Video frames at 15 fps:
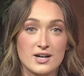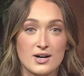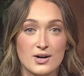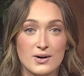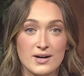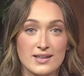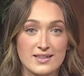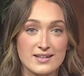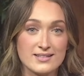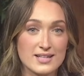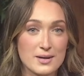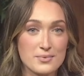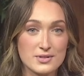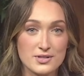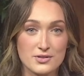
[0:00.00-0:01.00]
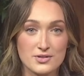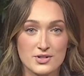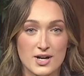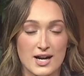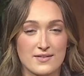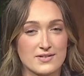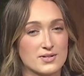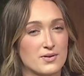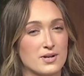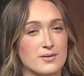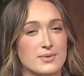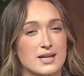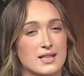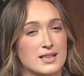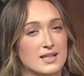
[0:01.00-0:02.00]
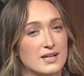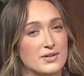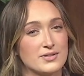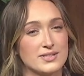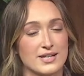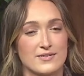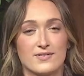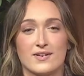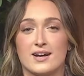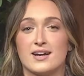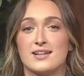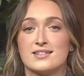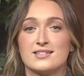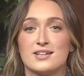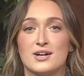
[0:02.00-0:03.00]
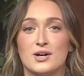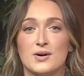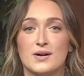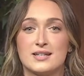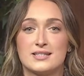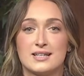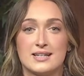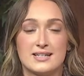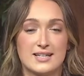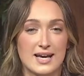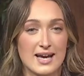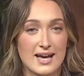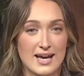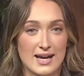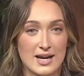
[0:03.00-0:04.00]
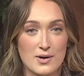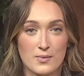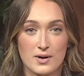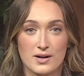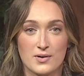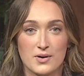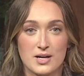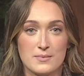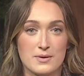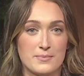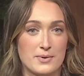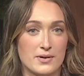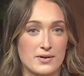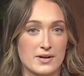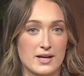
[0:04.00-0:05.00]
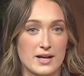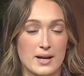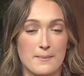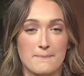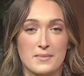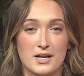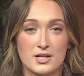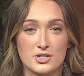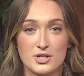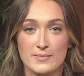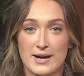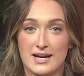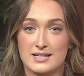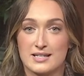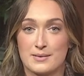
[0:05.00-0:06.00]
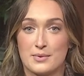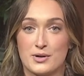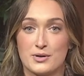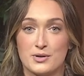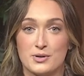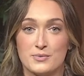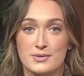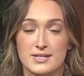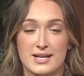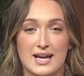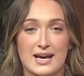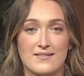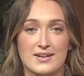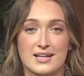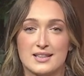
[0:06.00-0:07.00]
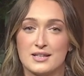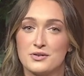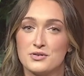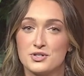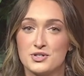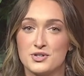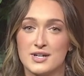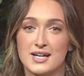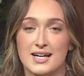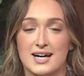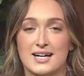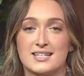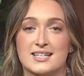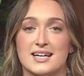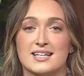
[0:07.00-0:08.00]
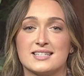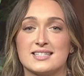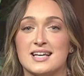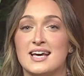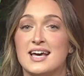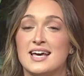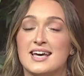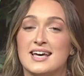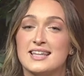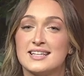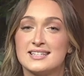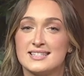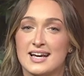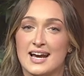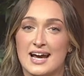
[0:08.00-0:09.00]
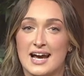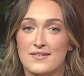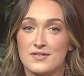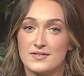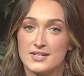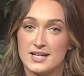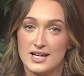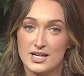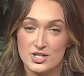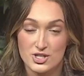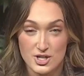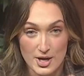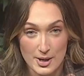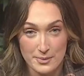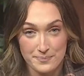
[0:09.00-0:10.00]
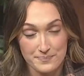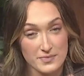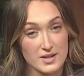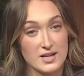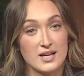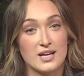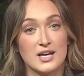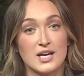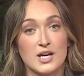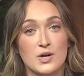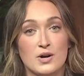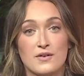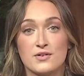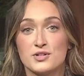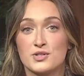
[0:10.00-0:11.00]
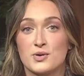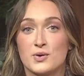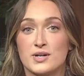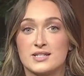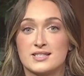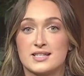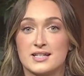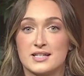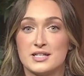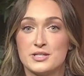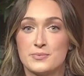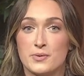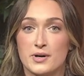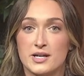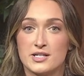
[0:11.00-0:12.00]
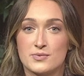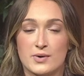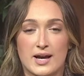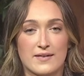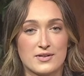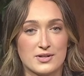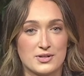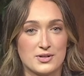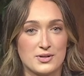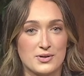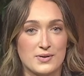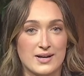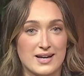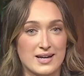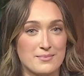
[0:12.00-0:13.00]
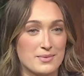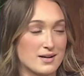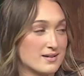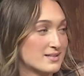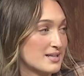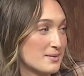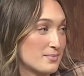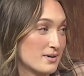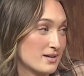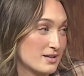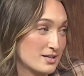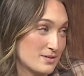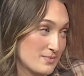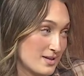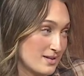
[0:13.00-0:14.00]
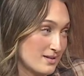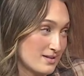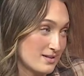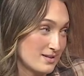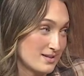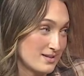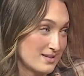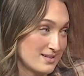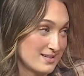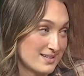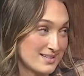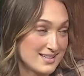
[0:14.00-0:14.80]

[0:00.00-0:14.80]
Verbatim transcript: So this episode's craft is going to be a little different. So today we're going to be building miniature basketball hoops and having a little shooting contest in the second half of today's show. Whoever scores the least points will have to do an embarrassing punishment.